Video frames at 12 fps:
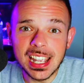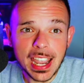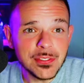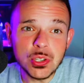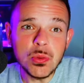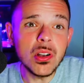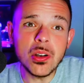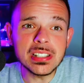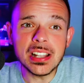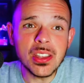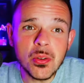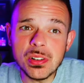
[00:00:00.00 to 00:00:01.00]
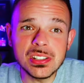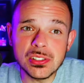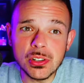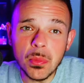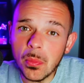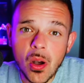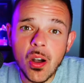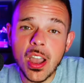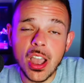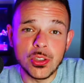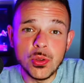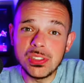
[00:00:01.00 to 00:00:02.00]
If Tua goes out there and wins the Super Bowl,
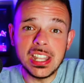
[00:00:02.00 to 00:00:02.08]
you